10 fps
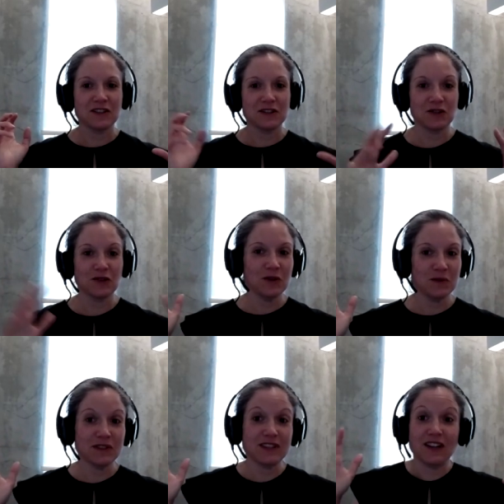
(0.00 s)
So it
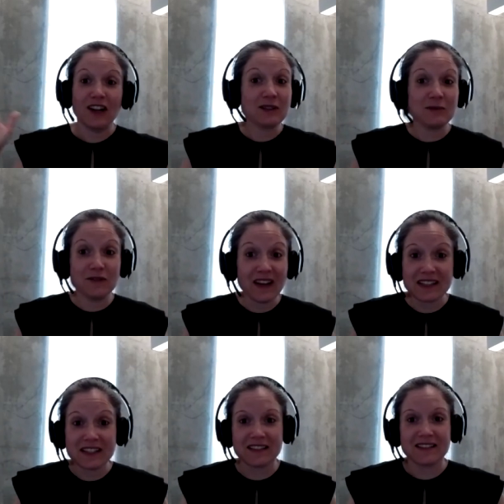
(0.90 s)
was an awesome
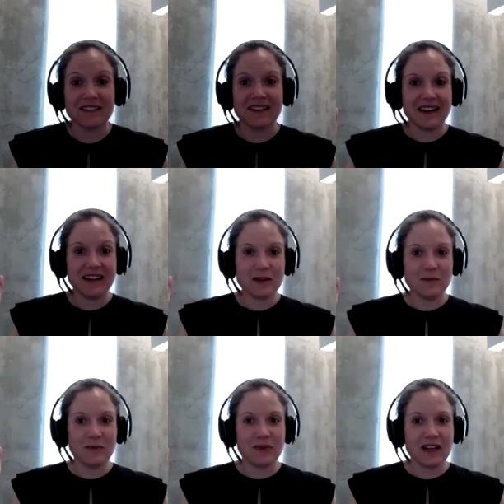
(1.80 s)
device, uh,
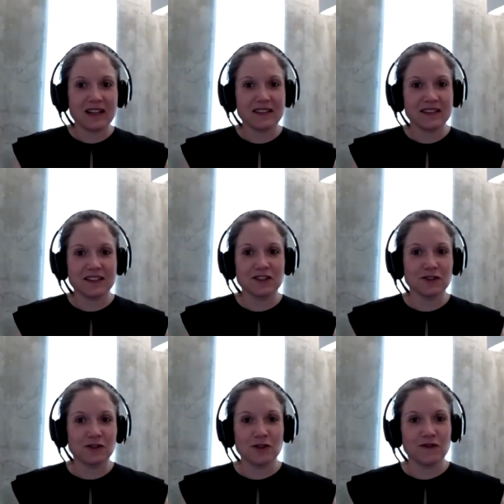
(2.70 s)
but I still
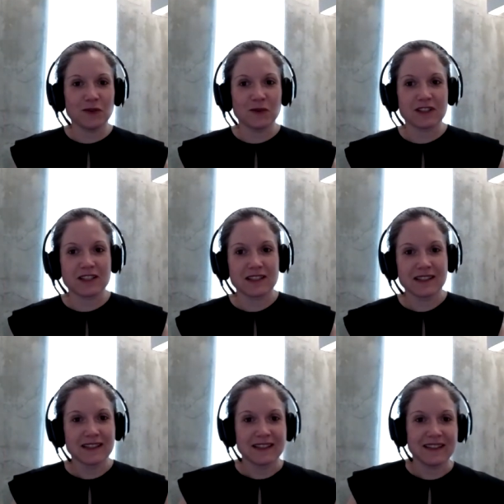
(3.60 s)
don't know if it works.
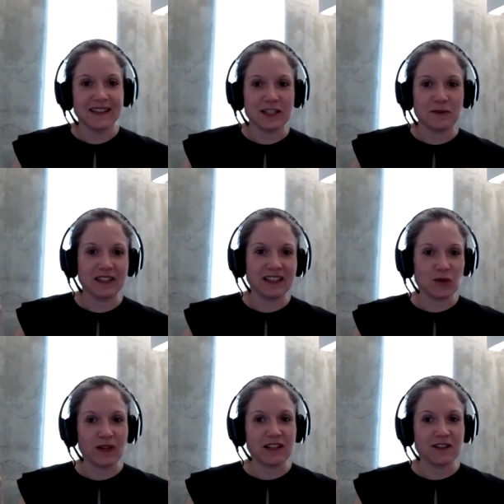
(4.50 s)
And it's been like
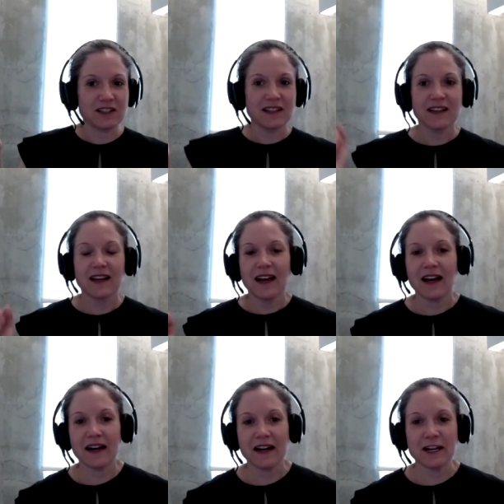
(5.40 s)
20 years.
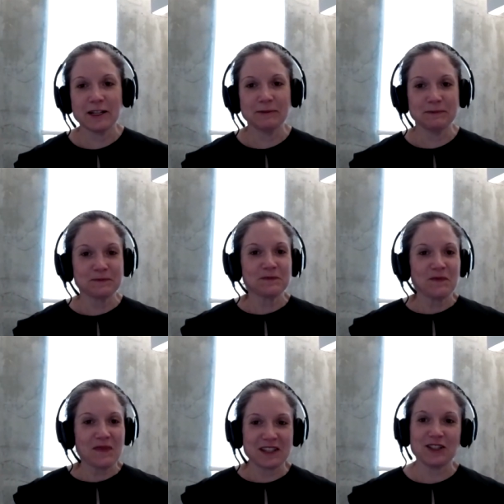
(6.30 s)
Um,
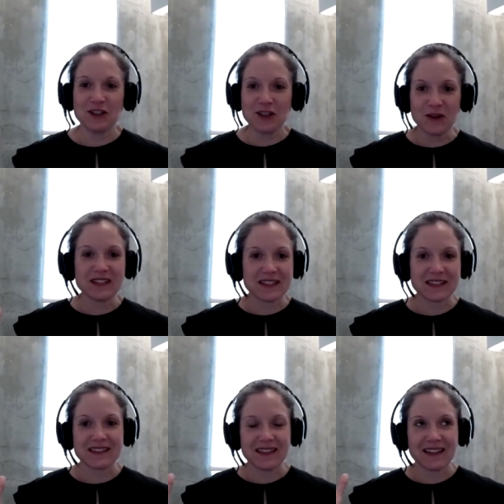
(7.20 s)
so
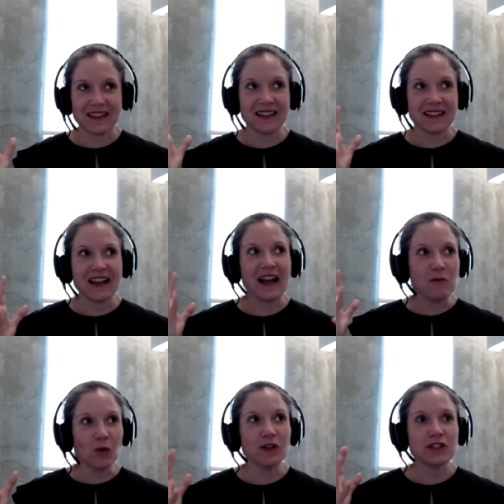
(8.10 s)
it's, I'm
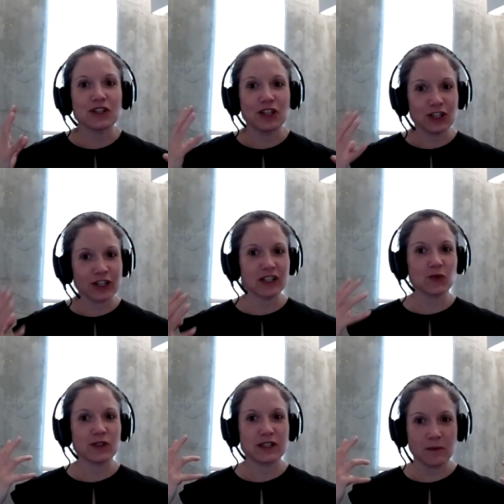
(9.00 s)
always curious
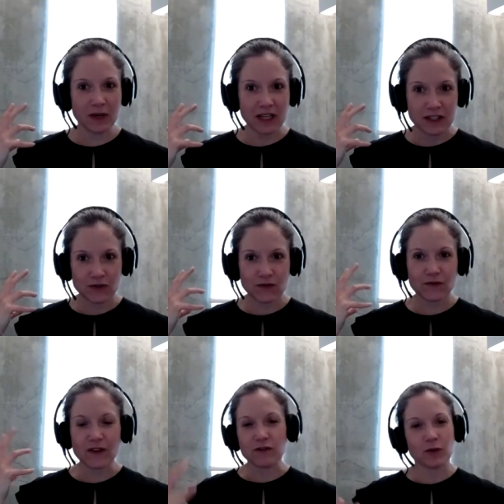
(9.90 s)
what somebody's
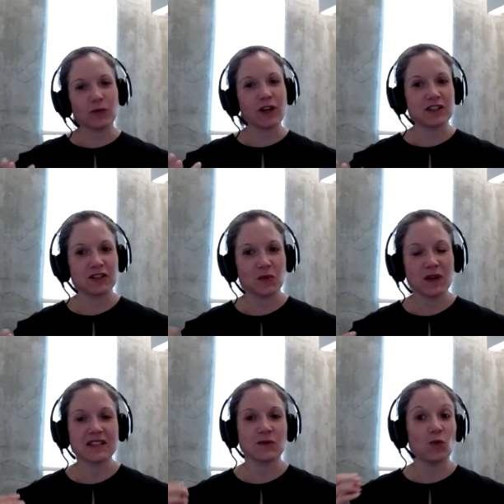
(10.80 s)
favorite project
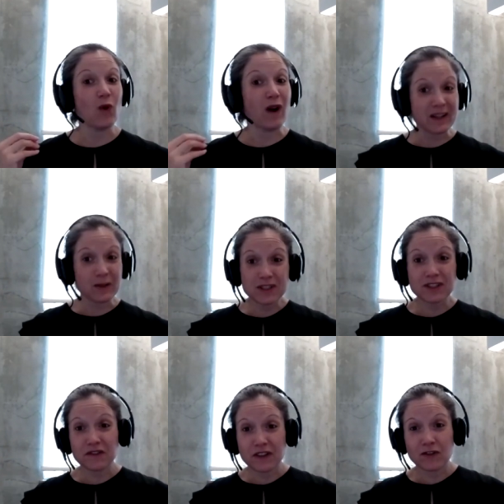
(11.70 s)
was, why it was
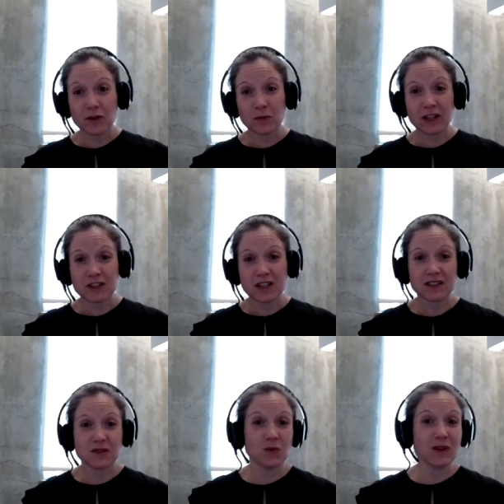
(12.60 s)
their favorite
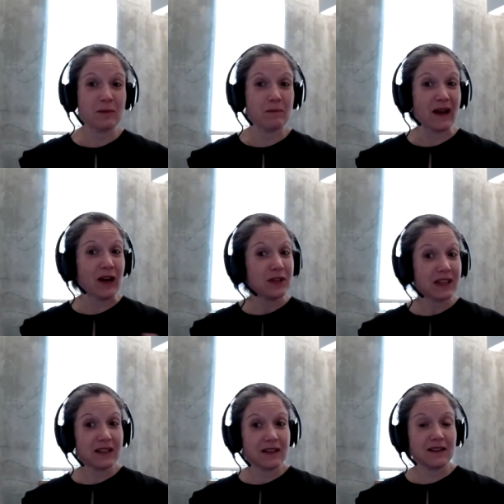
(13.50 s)
project, what about
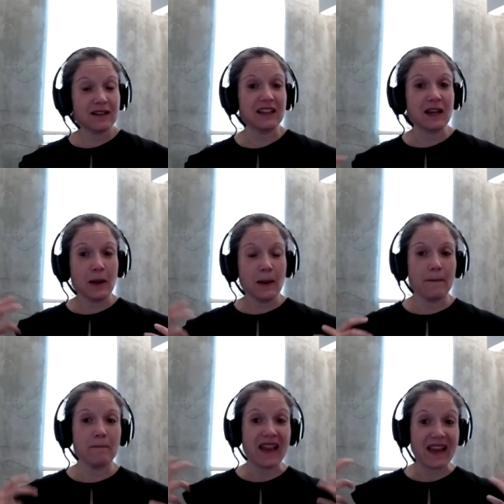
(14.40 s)
it
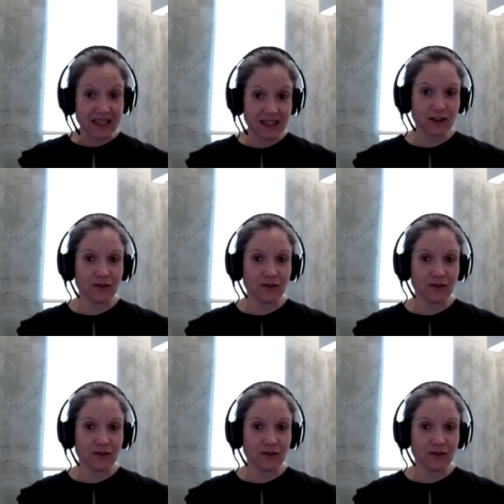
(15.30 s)
made it their